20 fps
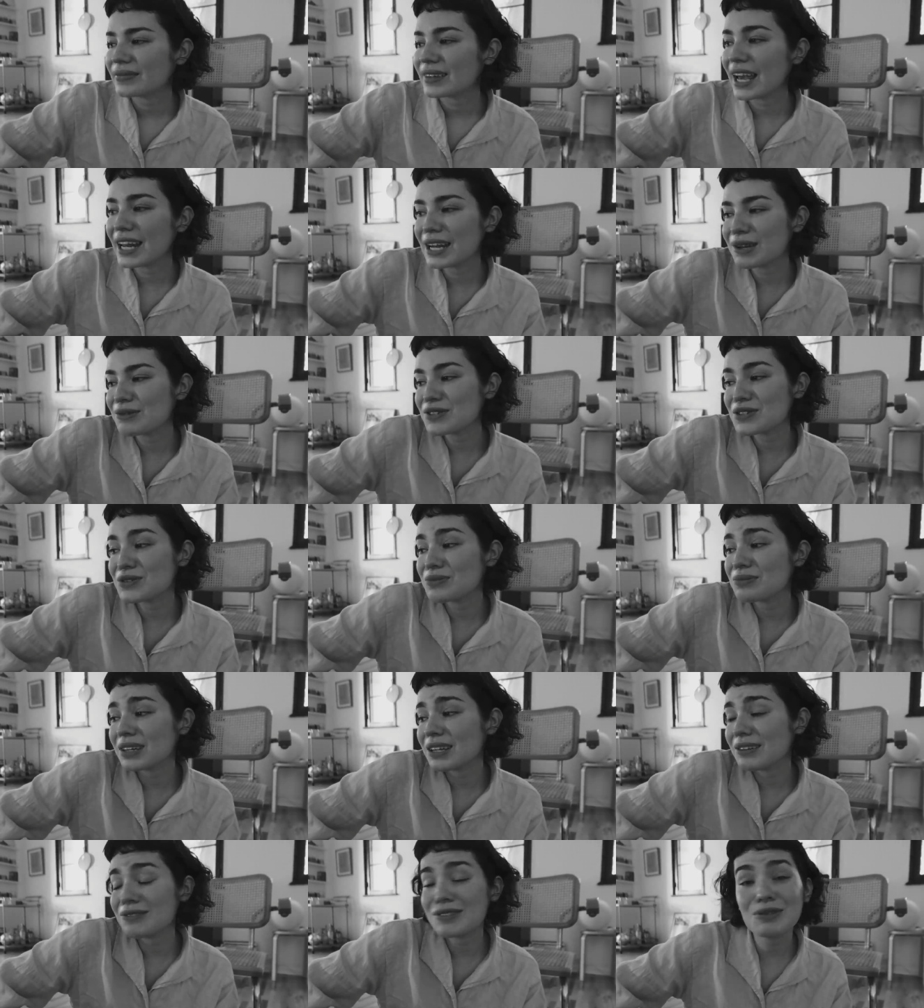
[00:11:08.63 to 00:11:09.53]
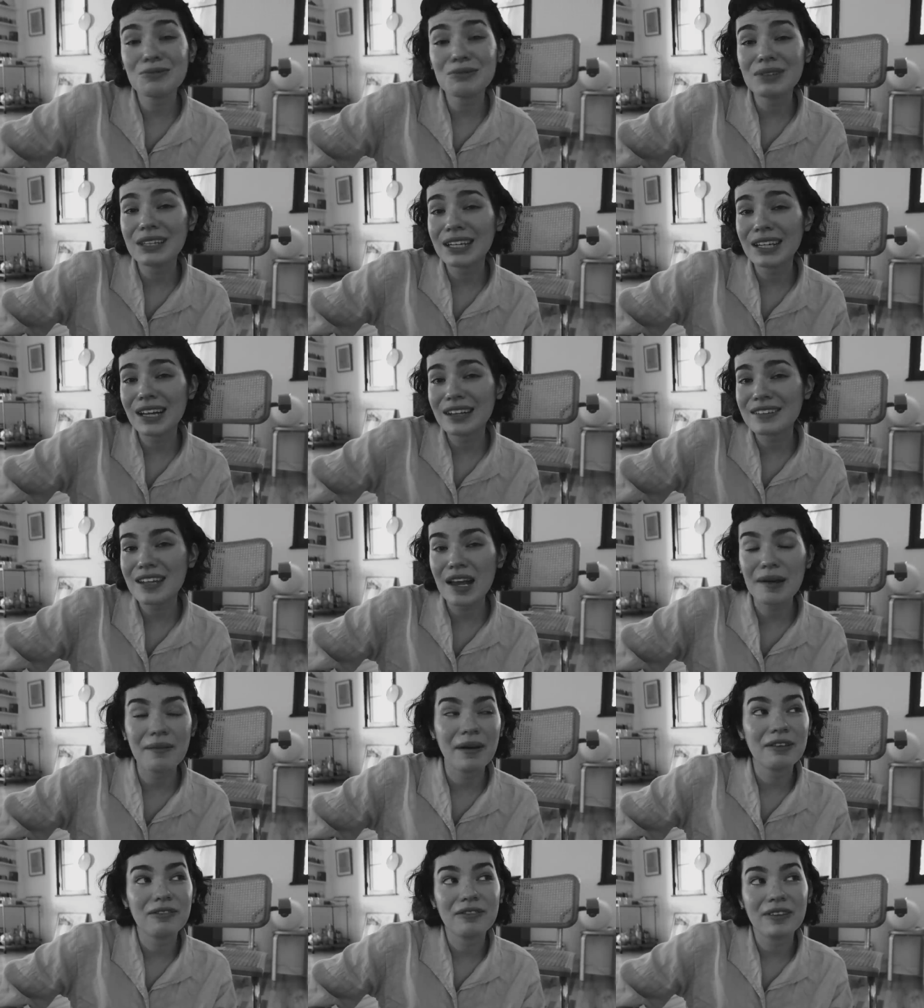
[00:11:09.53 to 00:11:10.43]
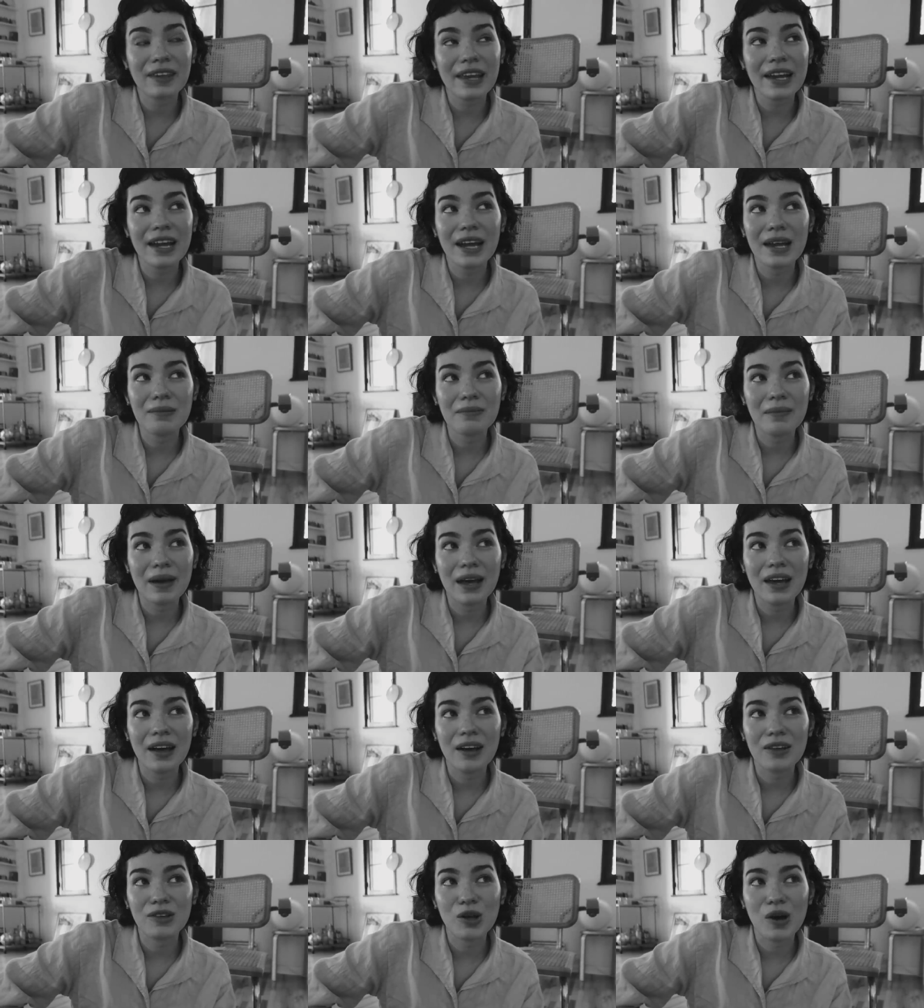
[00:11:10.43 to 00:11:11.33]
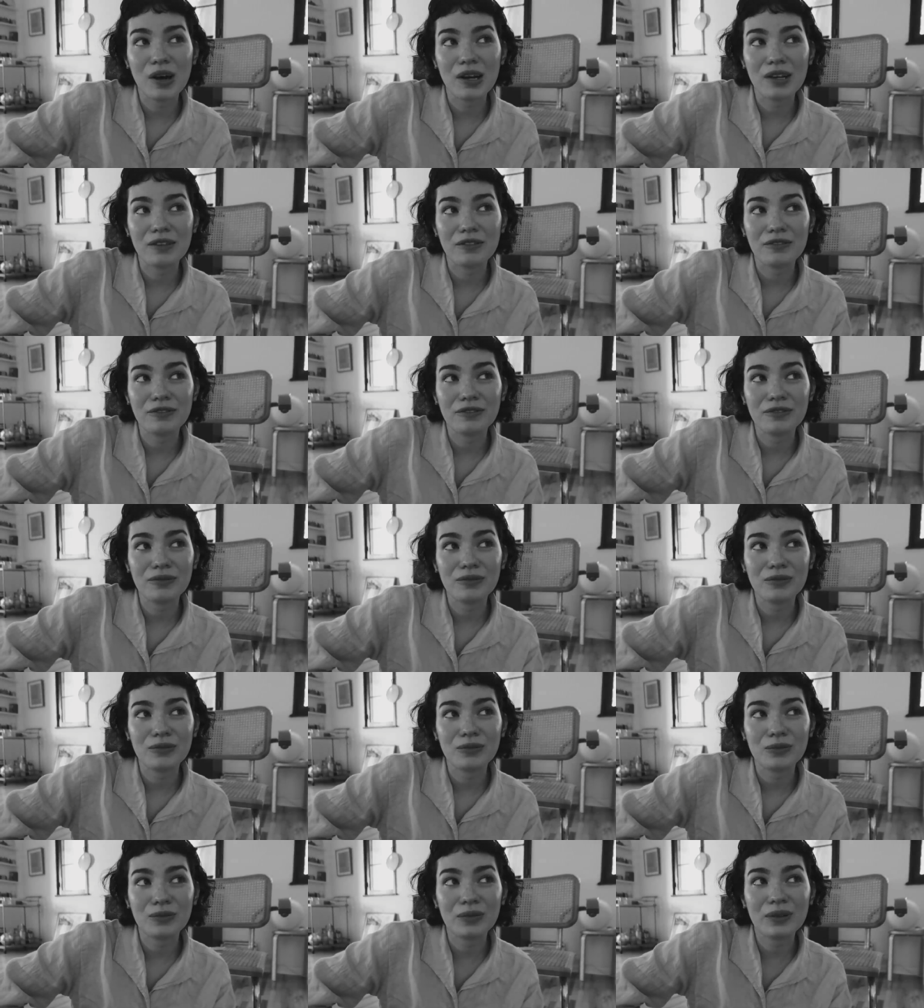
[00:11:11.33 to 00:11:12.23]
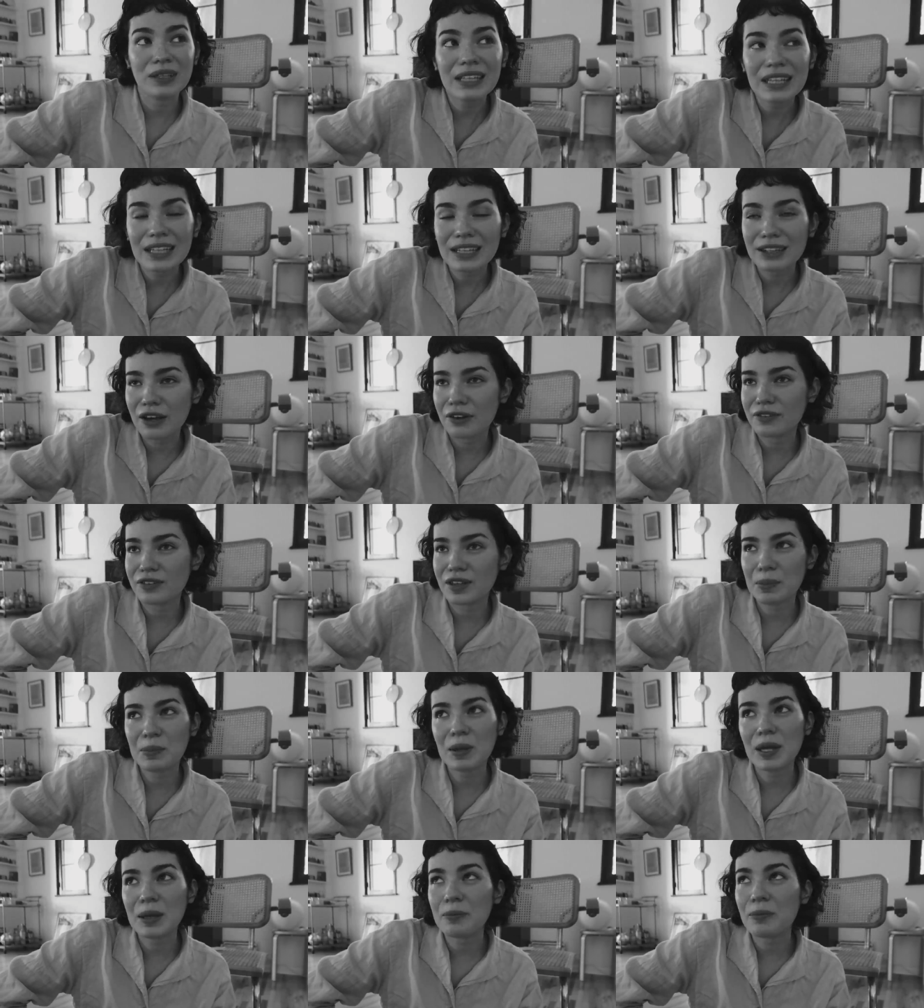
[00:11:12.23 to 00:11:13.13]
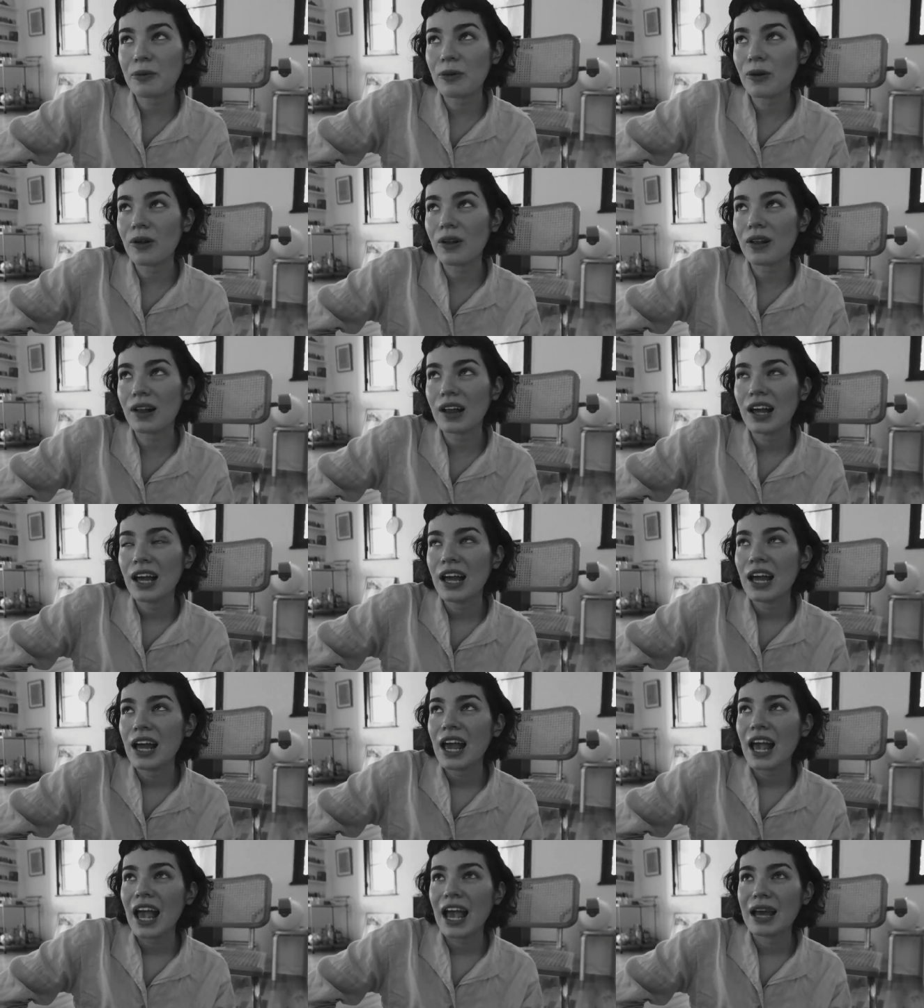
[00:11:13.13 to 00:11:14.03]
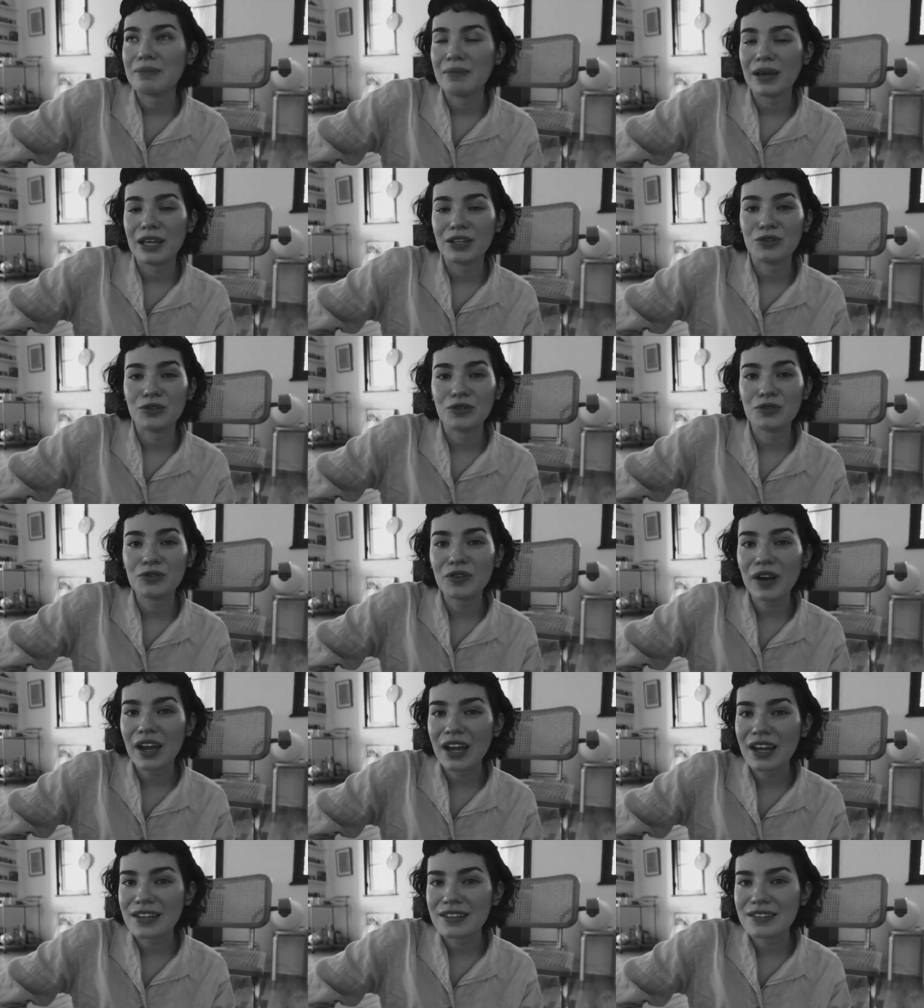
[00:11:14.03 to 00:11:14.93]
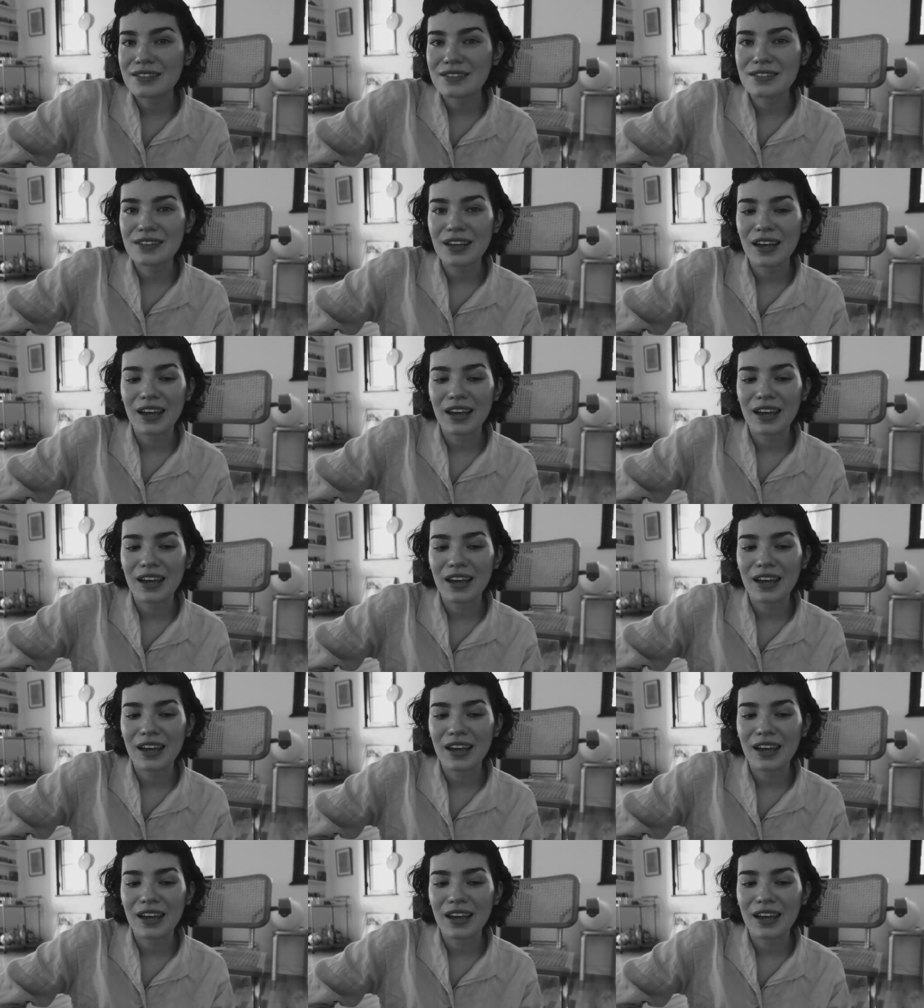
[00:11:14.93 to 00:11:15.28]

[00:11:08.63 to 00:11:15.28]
And it was a really nice time. I feel like I met a lot of really lovely people and made new friends.